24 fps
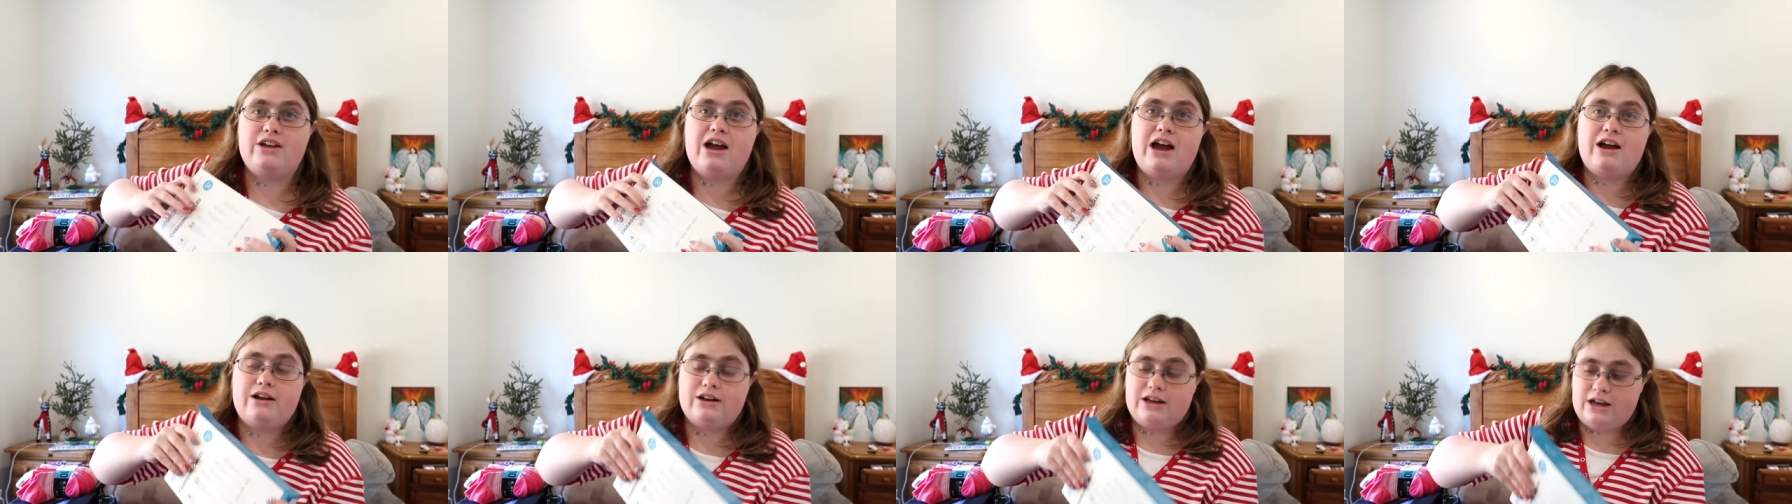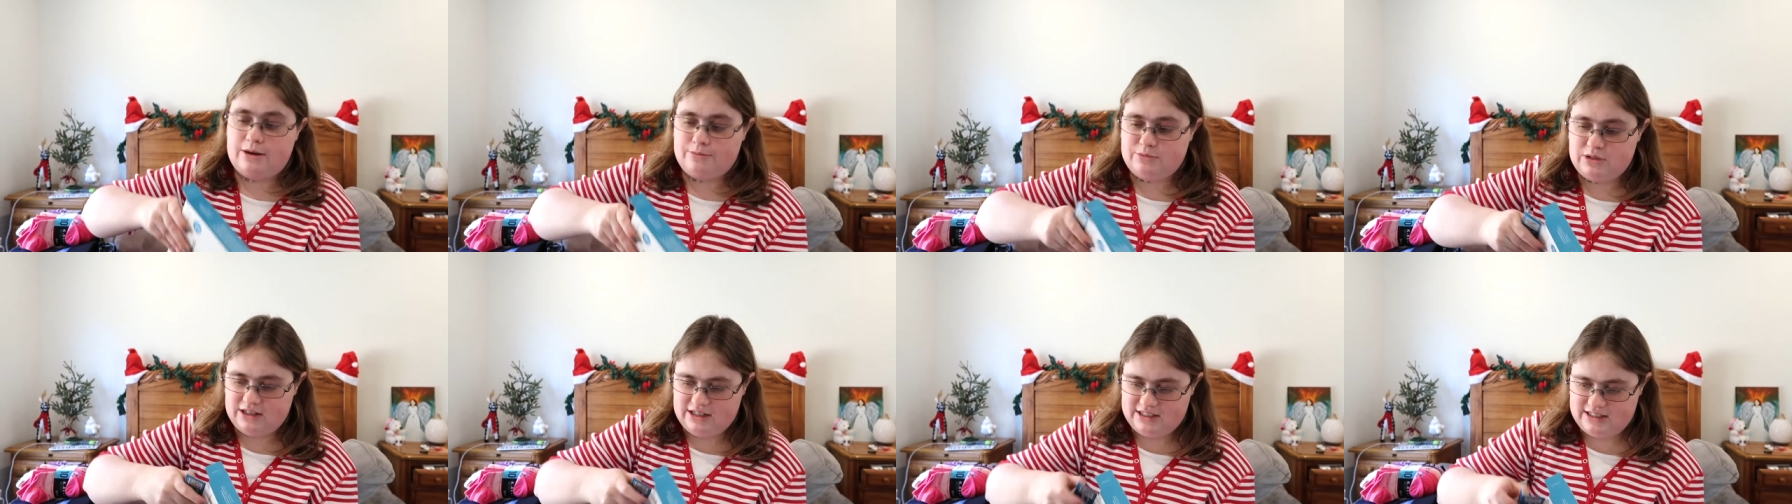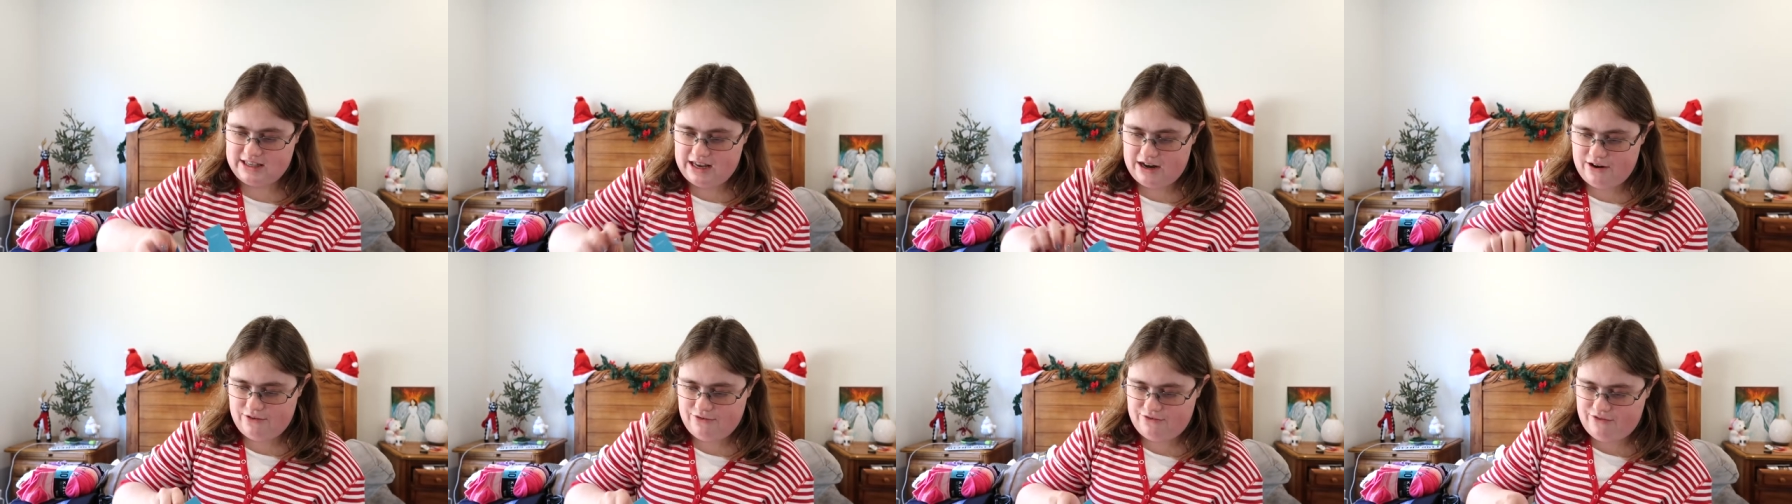yeah, it comes in a
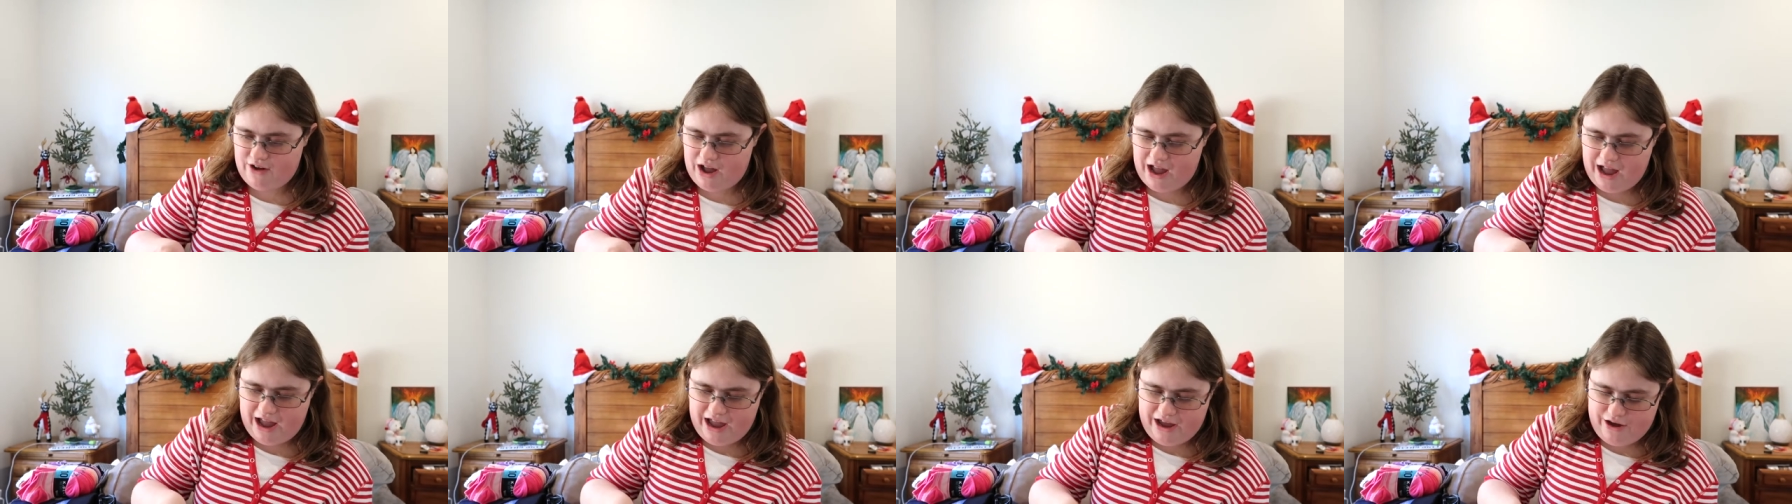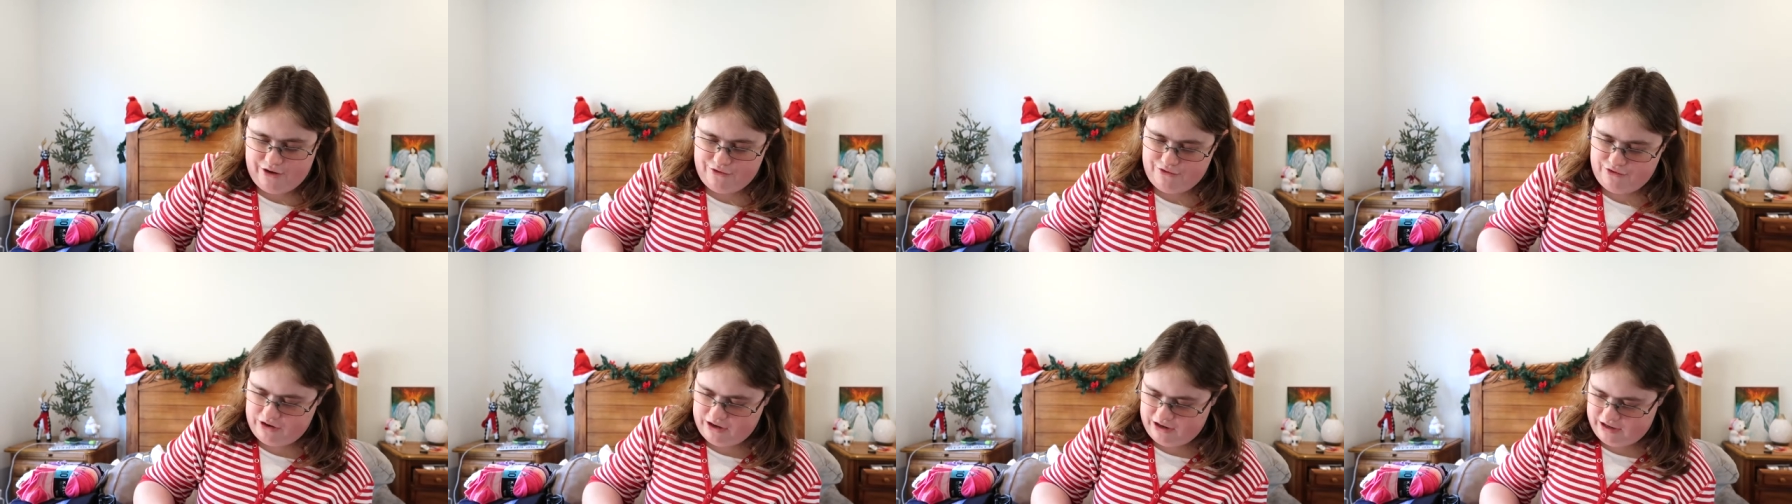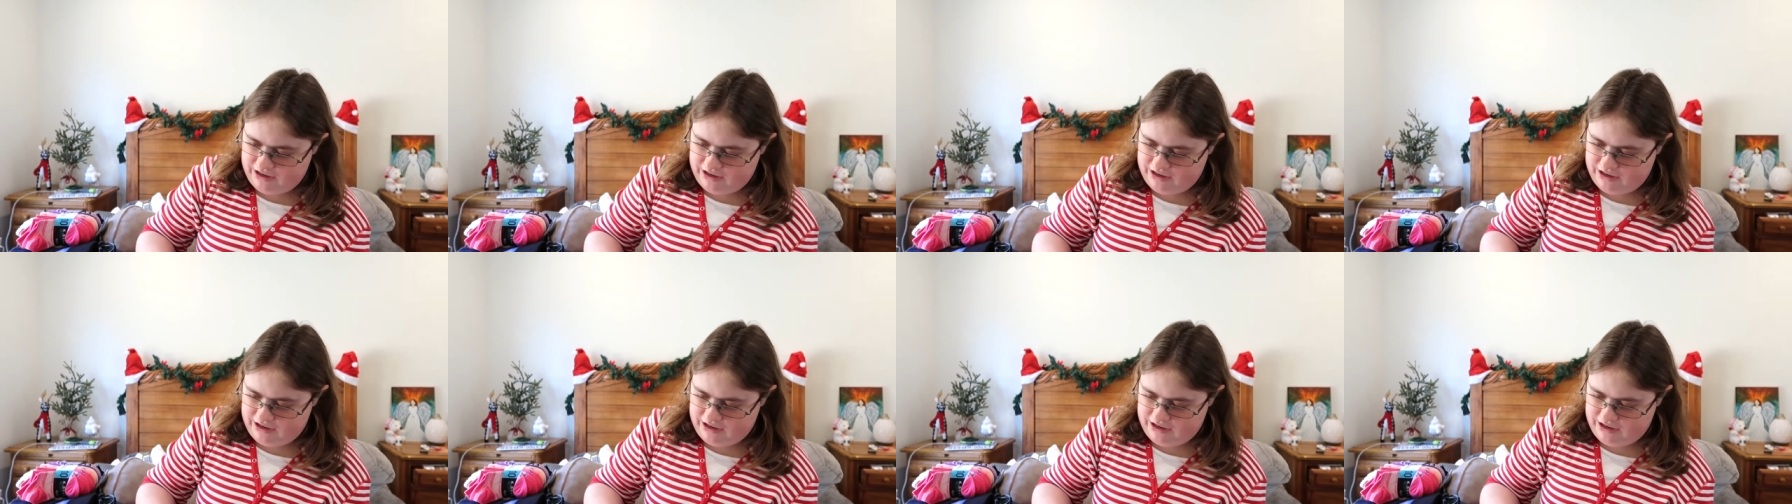set of five.